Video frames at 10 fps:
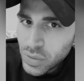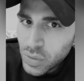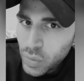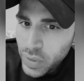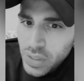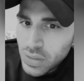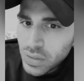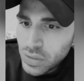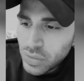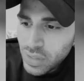
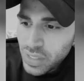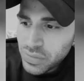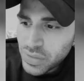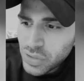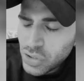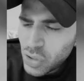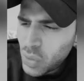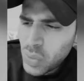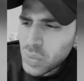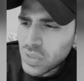quickly. Your life can
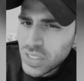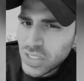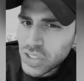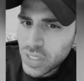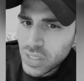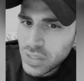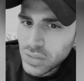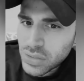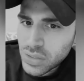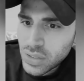totally
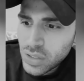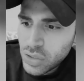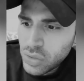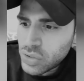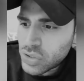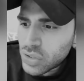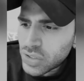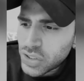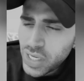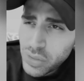change. You can
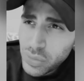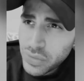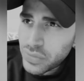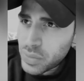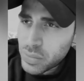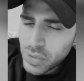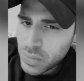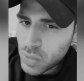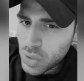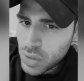start January, February
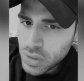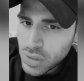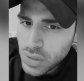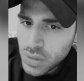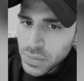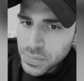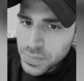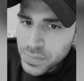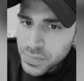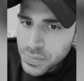wrong,
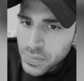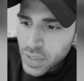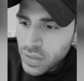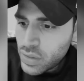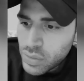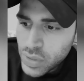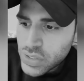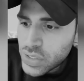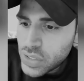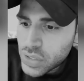and then the
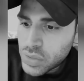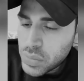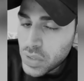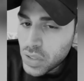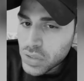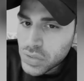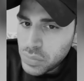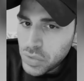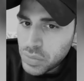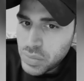rest of the year can be
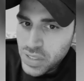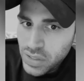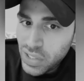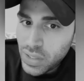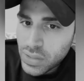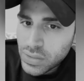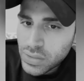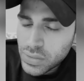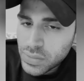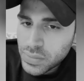awesome. You could be in
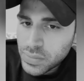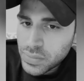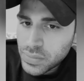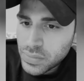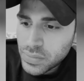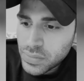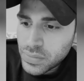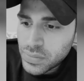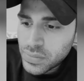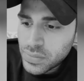yachts.
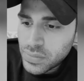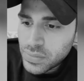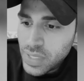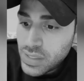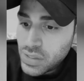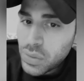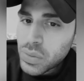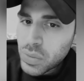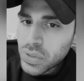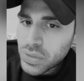That's how
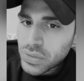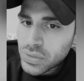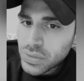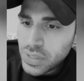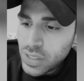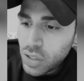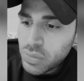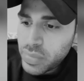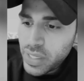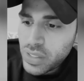it works. It
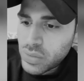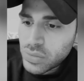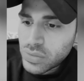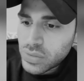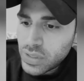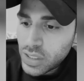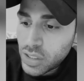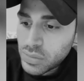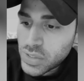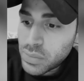compounds, it
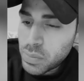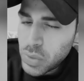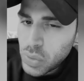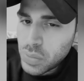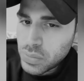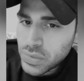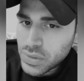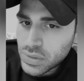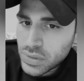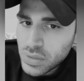comes in booms.